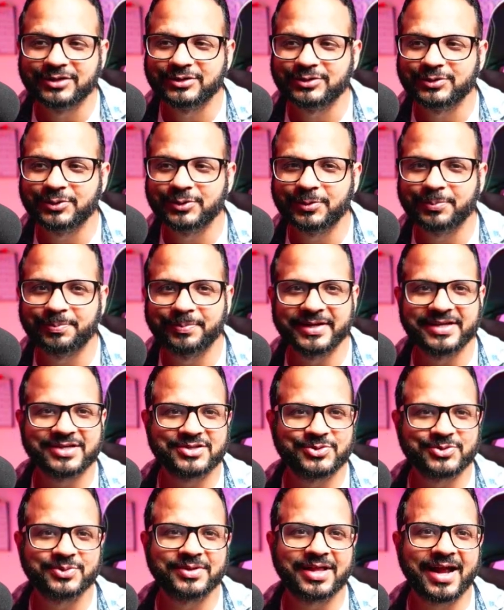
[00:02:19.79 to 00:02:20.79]
So please
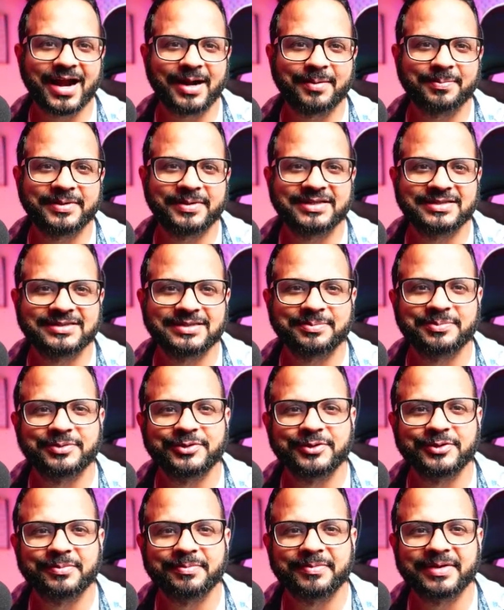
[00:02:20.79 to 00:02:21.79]
do that, please
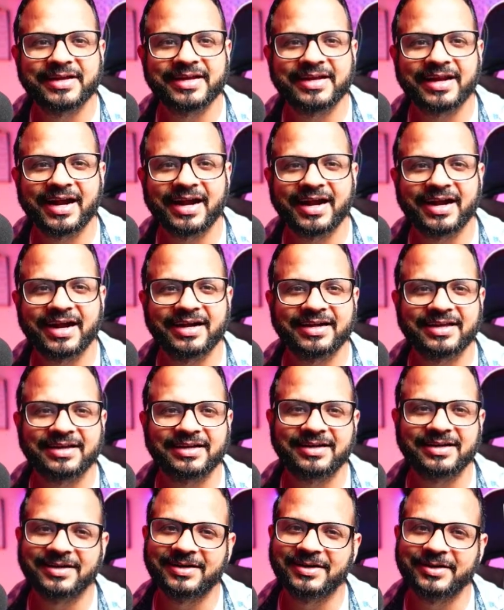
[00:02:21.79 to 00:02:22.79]
support me, and
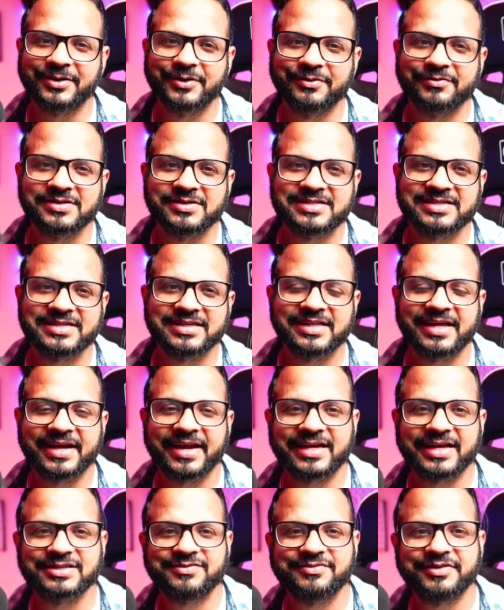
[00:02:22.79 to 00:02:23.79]
you will see the
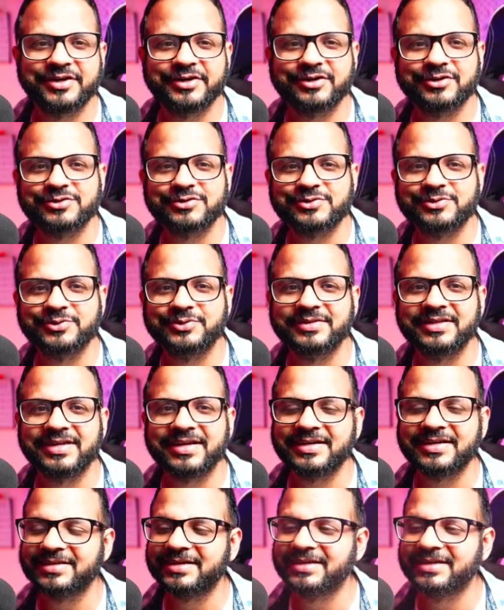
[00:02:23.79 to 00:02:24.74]
next video soon then.